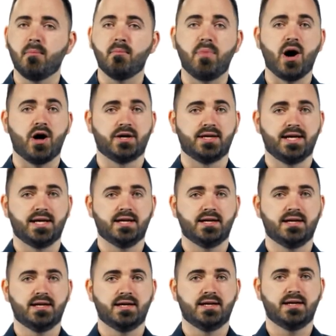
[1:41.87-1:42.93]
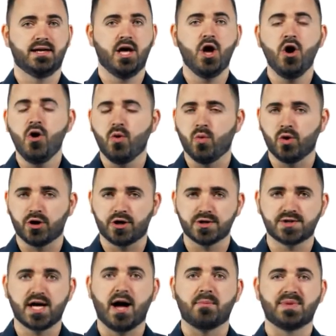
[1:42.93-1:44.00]
on any additional steps required
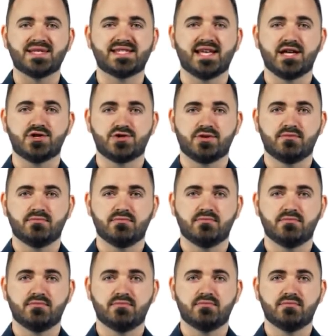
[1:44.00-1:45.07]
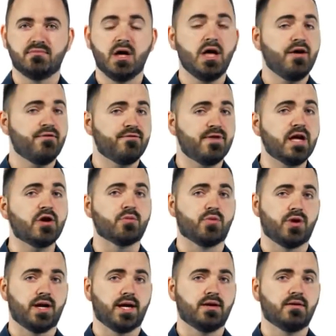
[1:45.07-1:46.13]
by the Contractor State
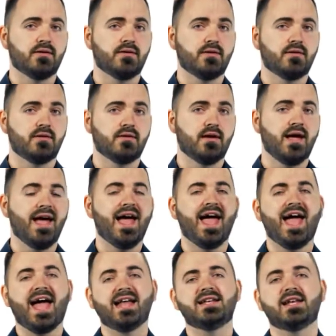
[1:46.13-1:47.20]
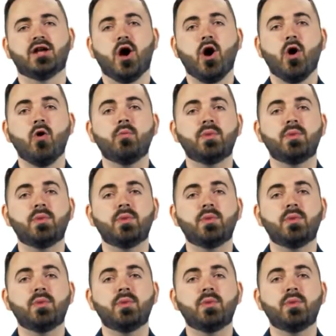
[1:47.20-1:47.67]
Licensing Board. To